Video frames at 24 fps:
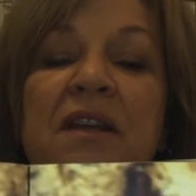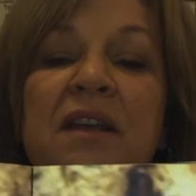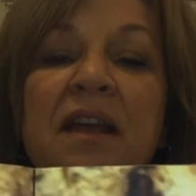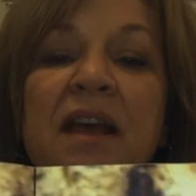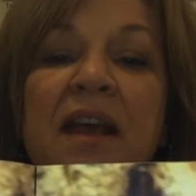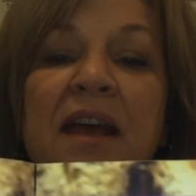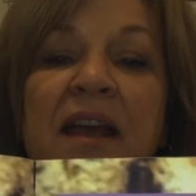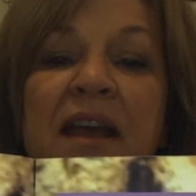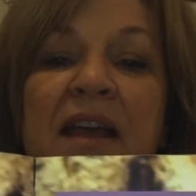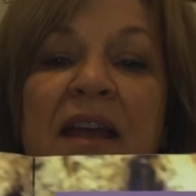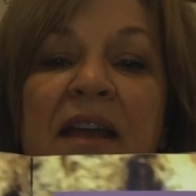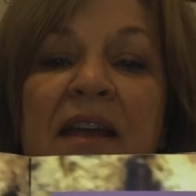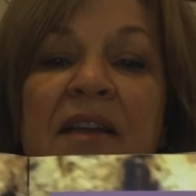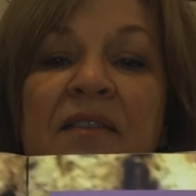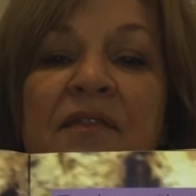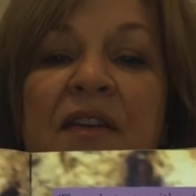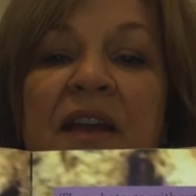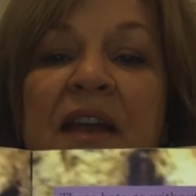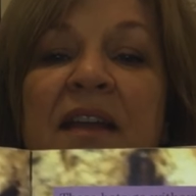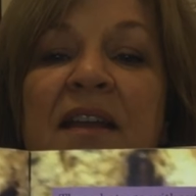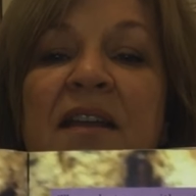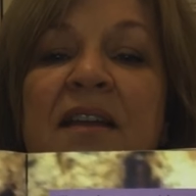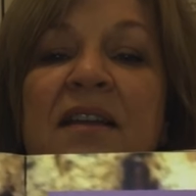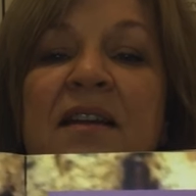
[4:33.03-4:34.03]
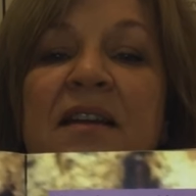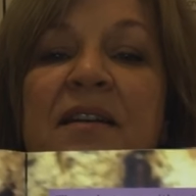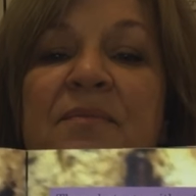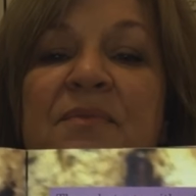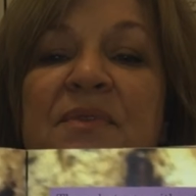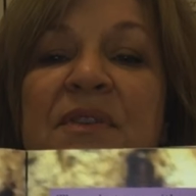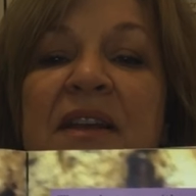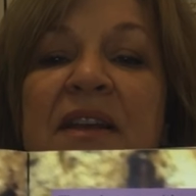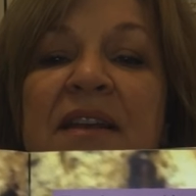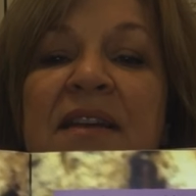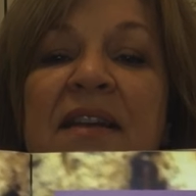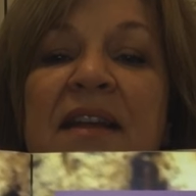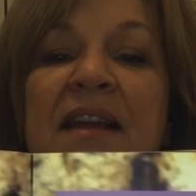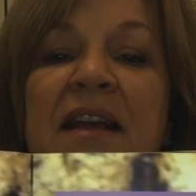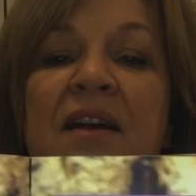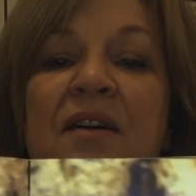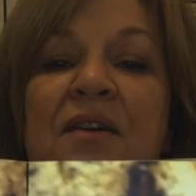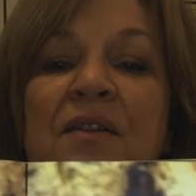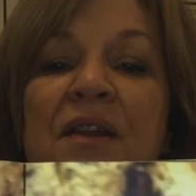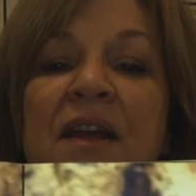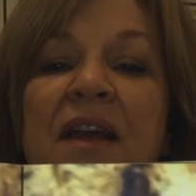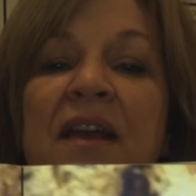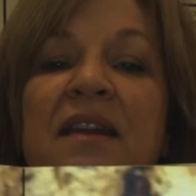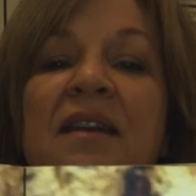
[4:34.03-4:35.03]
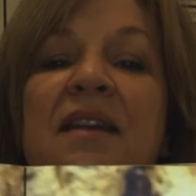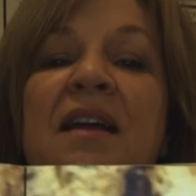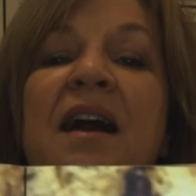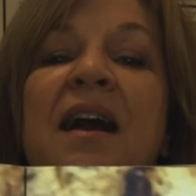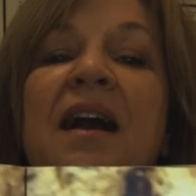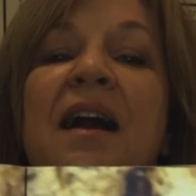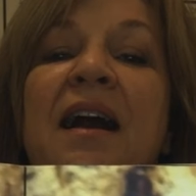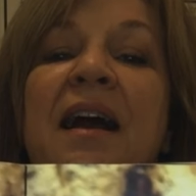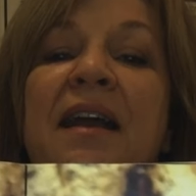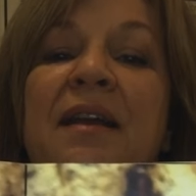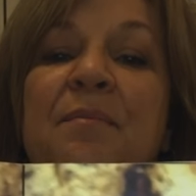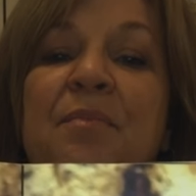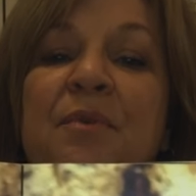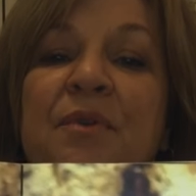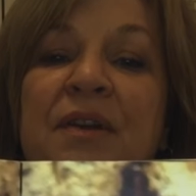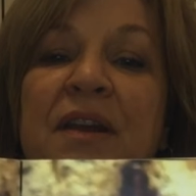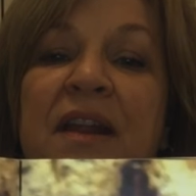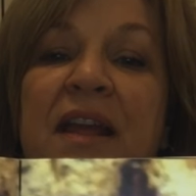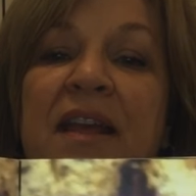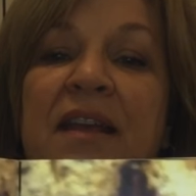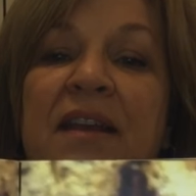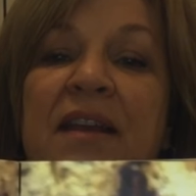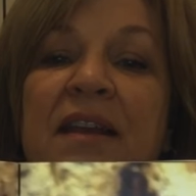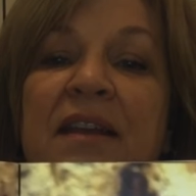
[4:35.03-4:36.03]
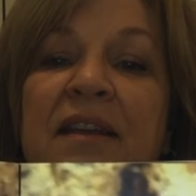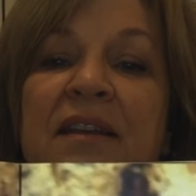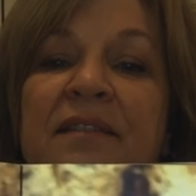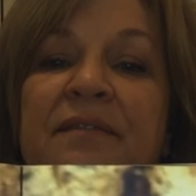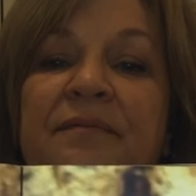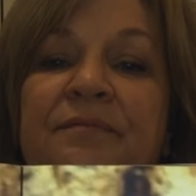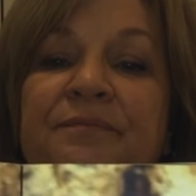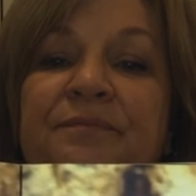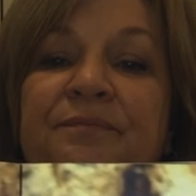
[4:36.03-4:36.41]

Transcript: cave, hanging upside down and hibernating.